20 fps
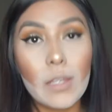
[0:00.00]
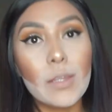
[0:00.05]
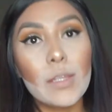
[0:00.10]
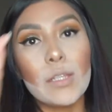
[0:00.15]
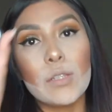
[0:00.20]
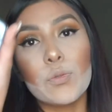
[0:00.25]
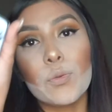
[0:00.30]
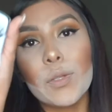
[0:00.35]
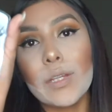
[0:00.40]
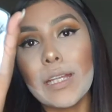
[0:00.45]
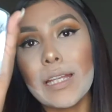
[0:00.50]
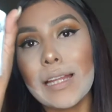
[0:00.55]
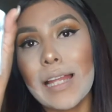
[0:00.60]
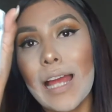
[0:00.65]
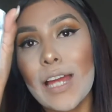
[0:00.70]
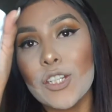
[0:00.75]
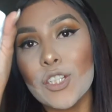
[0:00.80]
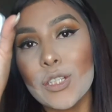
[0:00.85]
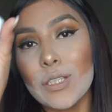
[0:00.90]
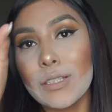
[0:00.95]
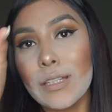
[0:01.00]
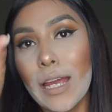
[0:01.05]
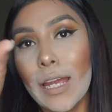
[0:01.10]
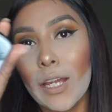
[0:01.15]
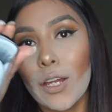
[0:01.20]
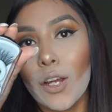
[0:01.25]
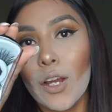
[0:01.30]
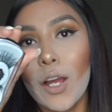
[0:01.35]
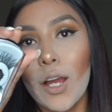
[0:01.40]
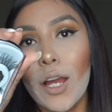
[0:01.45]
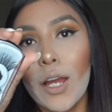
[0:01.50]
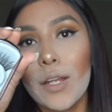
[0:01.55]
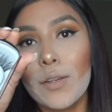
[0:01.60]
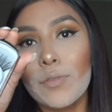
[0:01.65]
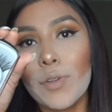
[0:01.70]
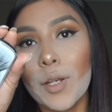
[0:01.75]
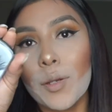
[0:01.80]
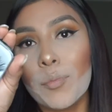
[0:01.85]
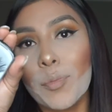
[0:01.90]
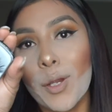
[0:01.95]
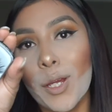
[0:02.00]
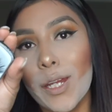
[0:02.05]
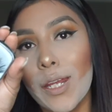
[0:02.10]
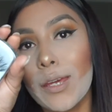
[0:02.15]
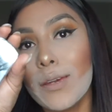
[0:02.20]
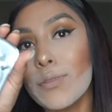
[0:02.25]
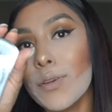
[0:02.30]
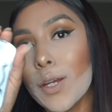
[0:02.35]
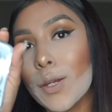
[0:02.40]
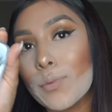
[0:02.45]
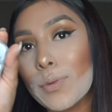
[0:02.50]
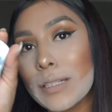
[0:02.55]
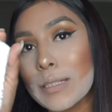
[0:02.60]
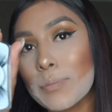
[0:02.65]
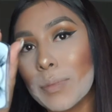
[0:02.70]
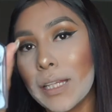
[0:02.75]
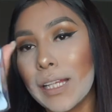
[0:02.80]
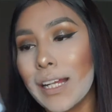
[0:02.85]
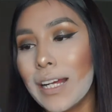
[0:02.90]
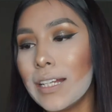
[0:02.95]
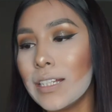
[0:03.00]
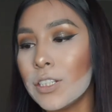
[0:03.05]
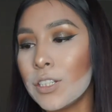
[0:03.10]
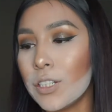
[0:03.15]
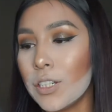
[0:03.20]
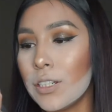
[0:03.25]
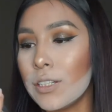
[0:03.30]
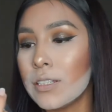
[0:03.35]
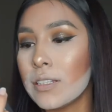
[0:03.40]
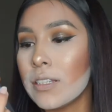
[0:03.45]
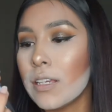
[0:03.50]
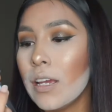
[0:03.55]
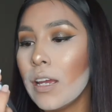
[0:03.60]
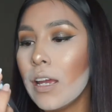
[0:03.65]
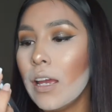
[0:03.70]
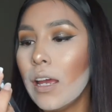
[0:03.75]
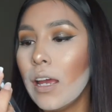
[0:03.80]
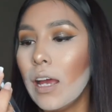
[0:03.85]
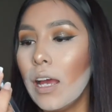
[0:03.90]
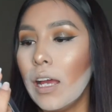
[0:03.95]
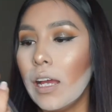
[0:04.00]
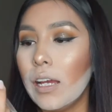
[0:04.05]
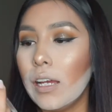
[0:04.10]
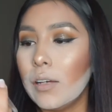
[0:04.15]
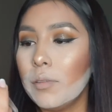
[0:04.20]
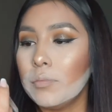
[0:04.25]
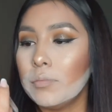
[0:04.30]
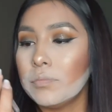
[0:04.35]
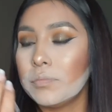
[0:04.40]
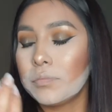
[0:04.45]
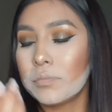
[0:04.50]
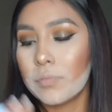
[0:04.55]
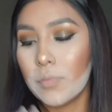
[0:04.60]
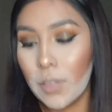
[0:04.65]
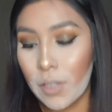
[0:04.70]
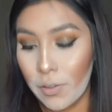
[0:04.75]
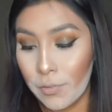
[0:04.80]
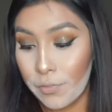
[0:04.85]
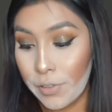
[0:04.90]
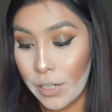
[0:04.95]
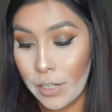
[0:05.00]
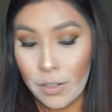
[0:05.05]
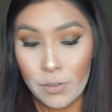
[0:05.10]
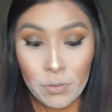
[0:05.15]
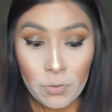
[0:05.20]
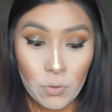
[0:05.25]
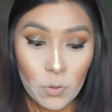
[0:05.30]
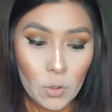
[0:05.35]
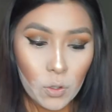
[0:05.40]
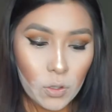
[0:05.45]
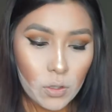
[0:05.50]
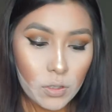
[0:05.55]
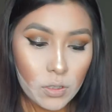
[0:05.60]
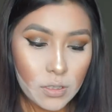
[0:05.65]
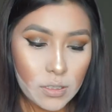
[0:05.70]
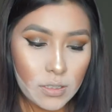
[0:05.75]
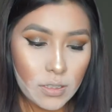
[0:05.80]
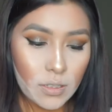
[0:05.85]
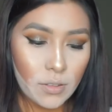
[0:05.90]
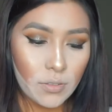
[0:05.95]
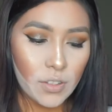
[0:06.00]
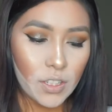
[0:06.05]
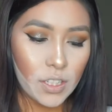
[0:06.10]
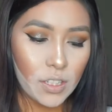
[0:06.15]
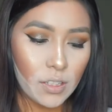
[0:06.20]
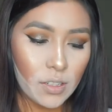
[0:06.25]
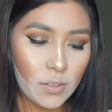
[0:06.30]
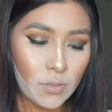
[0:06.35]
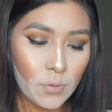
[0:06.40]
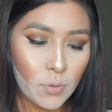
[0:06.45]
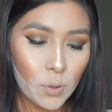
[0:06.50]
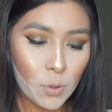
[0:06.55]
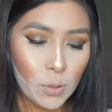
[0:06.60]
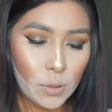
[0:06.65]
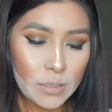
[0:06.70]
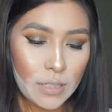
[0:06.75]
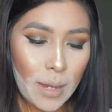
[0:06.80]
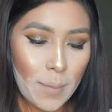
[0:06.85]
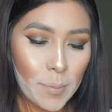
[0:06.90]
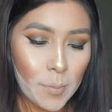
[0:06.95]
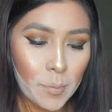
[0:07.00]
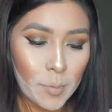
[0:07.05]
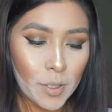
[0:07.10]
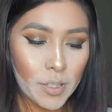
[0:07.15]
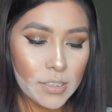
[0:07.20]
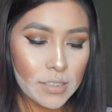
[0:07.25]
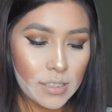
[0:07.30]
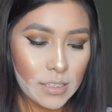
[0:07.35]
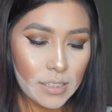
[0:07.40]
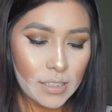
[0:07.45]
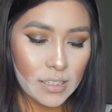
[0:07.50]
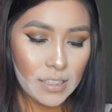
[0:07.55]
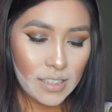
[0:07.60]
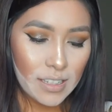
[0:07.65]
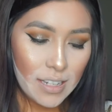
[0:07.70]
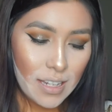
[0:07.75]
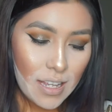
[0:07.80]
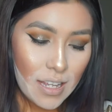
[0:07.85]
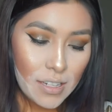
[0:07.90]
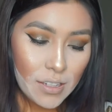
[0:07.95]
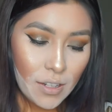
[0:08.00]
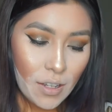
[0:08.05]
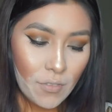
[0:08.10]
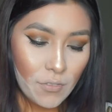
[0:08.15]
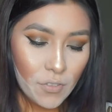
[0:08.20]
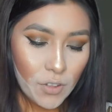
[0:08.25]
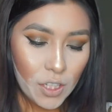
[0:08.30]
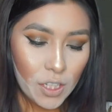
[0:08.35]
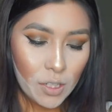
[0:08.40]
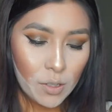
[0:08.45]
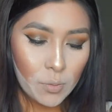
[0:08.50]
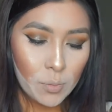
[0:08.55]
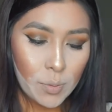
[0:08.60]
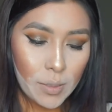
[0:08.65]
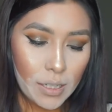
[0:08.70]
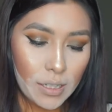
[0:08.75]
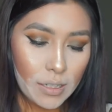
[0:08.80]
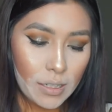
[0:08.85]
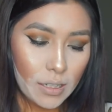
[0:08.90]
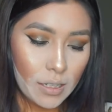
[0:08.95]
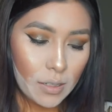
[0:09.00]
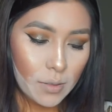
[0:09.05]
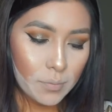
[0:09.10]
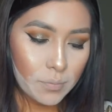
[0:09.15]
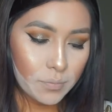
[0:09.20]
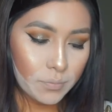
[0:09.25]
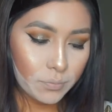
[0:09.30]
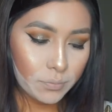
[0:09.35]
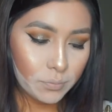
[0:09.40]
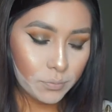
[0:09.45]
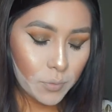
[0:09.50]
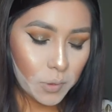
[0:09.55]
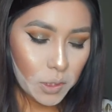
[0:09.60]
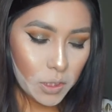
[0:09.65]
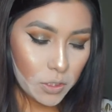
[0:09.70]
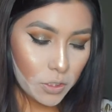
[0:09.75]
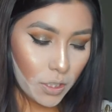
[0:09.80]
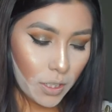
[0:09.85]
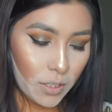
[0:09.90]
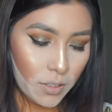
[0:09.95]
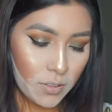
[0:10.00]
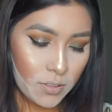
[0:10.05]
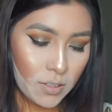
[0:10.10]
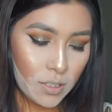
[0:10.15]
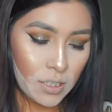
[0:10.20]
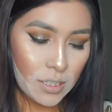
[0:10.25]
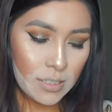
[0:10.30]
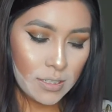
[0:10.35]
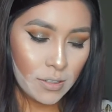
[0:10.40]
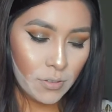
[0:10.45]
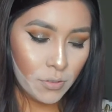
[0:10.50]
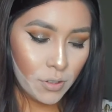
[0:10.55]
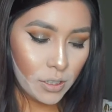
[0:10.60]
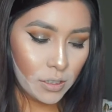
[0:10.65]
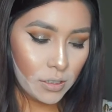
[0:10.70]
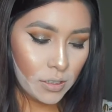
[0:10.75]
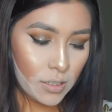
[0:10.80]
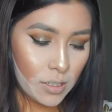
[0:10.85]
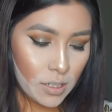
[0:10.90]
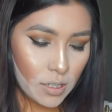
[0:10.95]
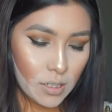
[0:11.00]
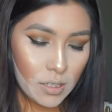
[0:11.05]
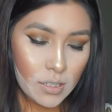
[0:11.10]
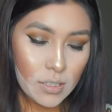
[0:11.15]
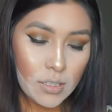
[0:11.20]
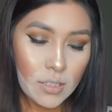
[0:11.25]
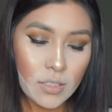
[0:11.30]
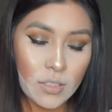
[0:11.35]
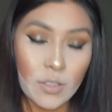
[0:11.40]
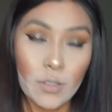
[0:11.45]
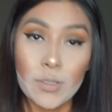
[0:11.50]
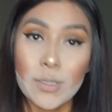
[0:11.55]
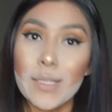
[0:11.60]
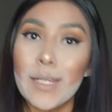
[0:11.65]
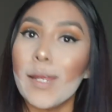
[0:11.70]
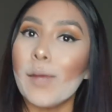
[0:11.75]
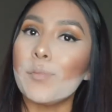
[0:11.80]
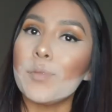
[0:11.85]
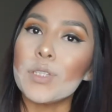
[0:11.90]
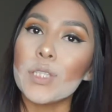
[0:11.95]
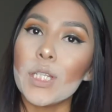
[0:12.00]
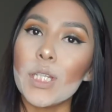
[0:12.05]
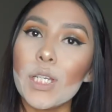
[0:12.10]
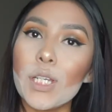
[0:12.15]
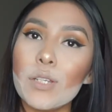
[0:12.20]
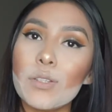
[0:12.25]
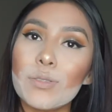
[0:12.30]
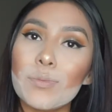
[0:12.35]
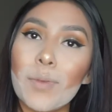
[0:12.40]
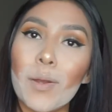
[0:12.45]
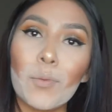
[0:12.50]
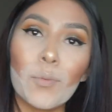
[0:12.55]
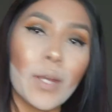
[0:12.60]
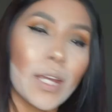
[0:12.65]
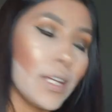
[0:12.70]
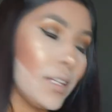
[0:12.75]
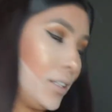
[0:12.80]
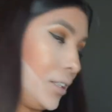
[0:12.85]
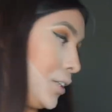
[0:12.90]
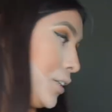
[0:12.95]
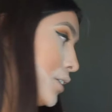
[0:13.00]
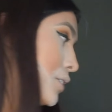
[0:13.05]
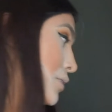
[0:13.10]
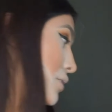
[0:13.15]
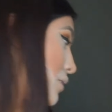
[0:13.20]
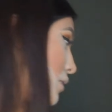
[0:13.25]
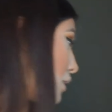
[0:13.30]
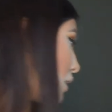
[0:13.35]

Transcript: these were the lashes I got. Very pretty, very wispy lashes. Um, they're very full, so if you're not a full type of person, not for you, but um, I'm gonna try those on a different look. So today I'm just gonna use my regulars,